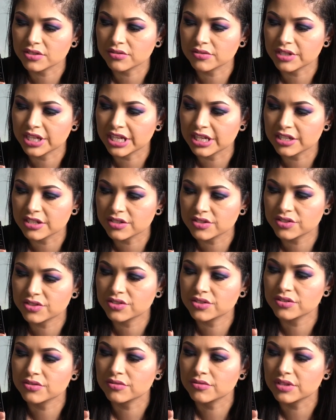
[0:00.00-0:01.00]
donated
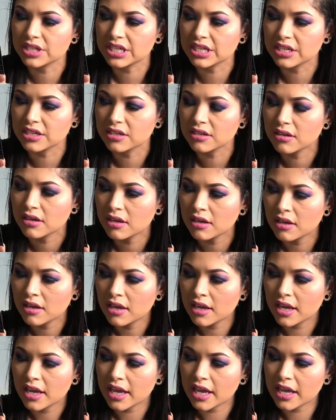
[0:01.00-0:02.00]
to the
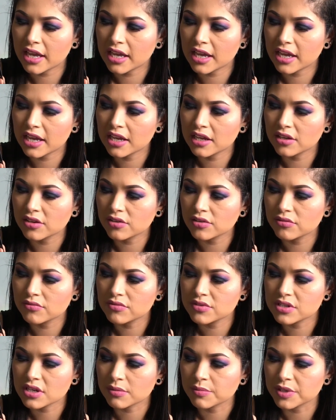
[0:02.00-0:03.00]

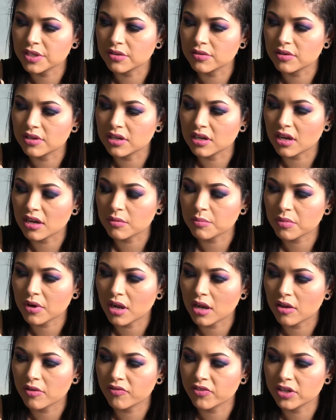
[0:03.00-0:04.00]
AAUW, a
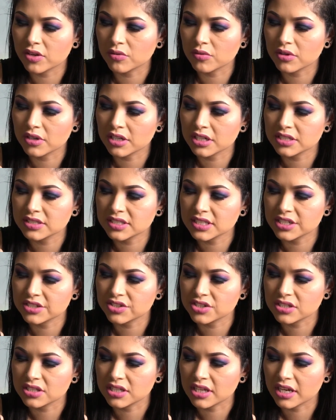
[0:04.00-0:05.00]
nonprofit
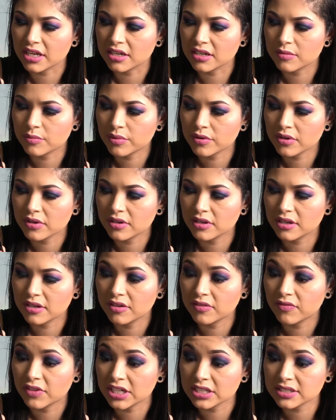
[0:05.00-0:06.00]
organization that
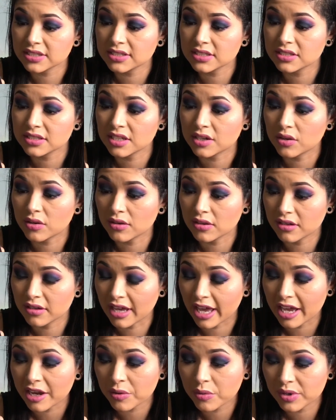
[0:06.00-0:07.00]
advances
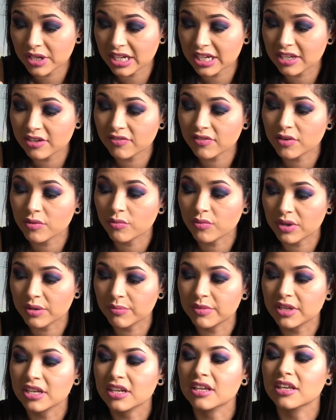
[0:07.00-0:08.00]
equity for
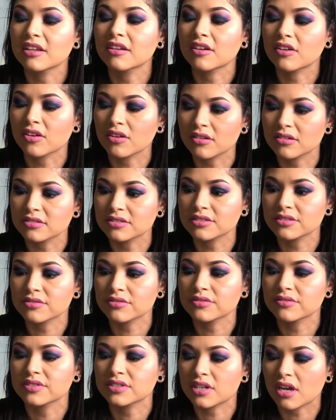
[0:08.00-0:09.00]
women and girls
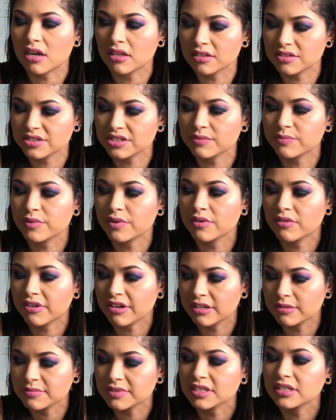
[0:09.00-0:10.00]
through scholarship
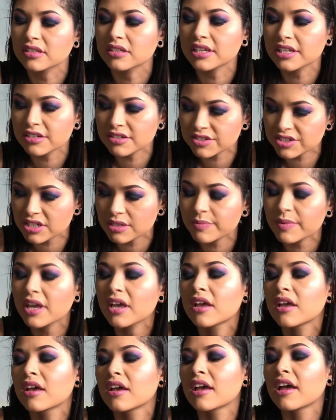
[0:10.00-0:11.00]
programs, leadership,
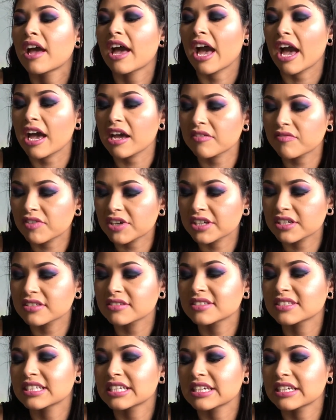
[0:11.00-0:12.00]

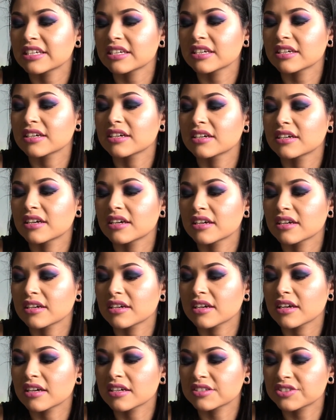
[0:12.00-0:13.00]
advocacy,
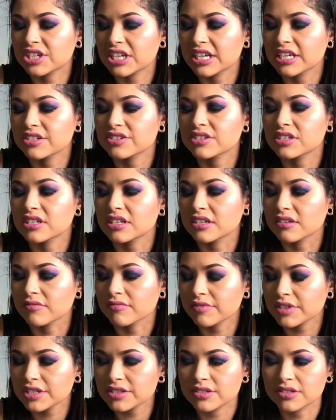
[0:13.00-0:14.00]
education,
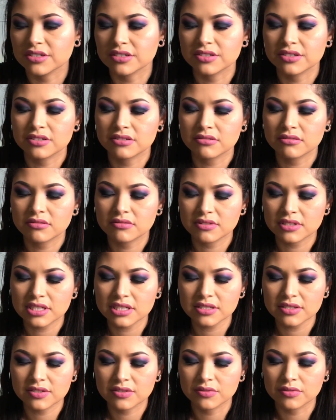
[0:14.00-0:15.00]
and research.
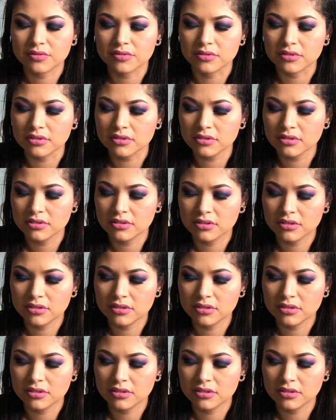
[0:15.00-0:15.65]
That's cool.